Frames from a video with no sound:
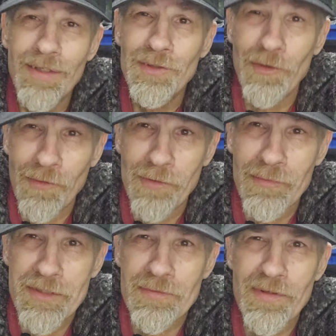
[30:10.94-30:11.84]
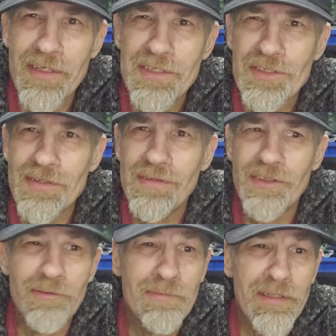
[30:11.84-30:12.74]
Don't know what I'll be smoking, so it
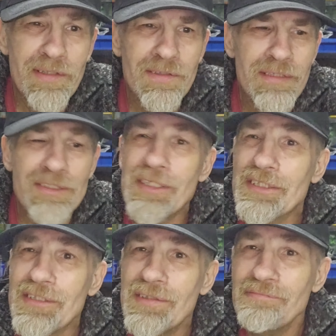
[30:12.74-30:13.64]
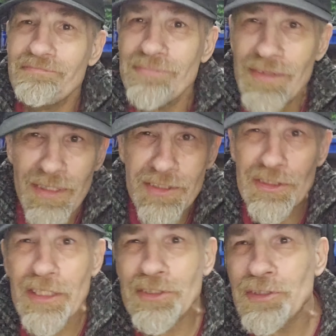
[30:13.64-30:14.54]
could be interesting.
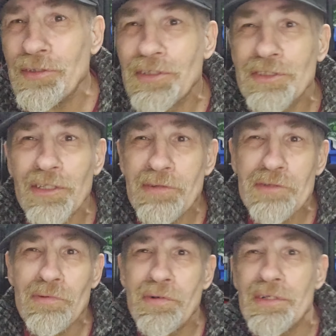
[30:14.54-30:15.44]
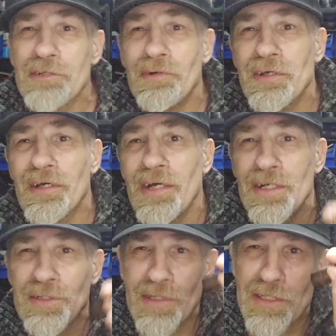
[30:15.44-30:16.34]
Stay tuned and see what I'm smoking tomorrow,
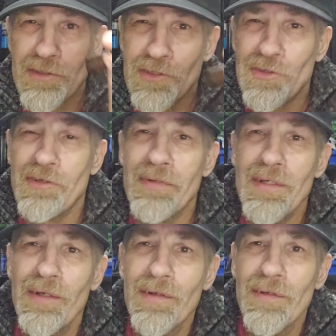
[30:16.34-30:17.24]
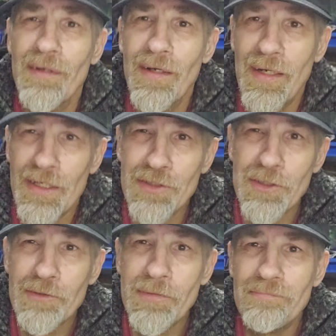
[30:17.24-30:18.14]
guys. Thanks for joining me, as
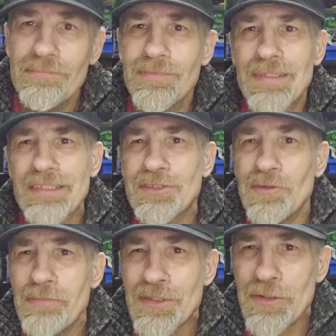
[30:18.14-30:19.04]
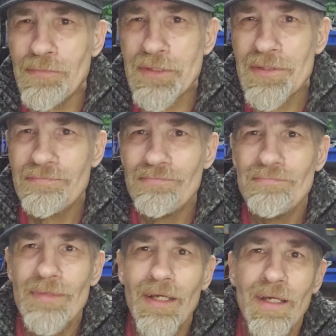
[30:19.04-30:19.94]
usual. Thanks to all my subs,
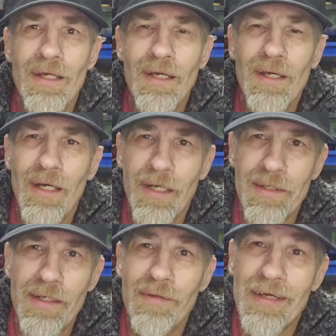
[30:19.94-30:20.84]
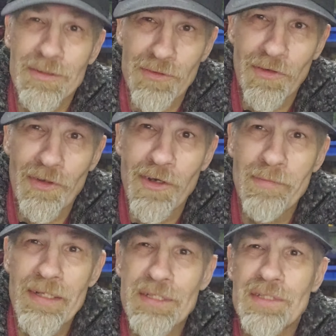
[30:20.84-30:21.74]
and thanks for all the
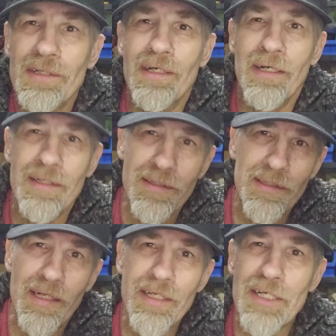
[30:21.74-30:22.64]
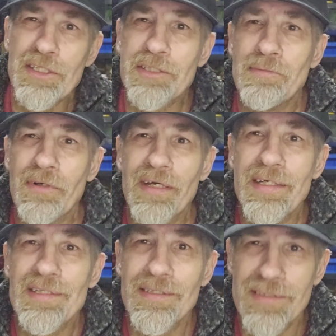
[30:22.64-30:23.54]
comments. And I'll catch you tomorrow,
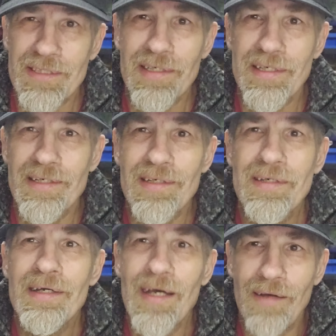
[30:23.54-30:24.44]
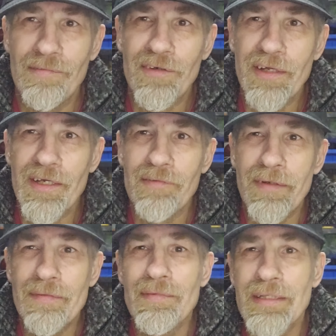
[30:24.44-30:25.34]
guys. Take care. Have a great
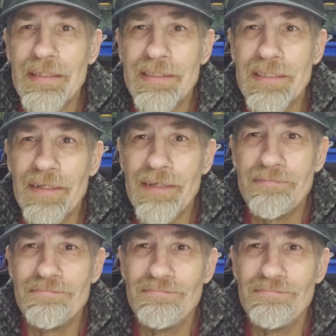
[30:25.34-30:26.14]
evening. Ta-ra now.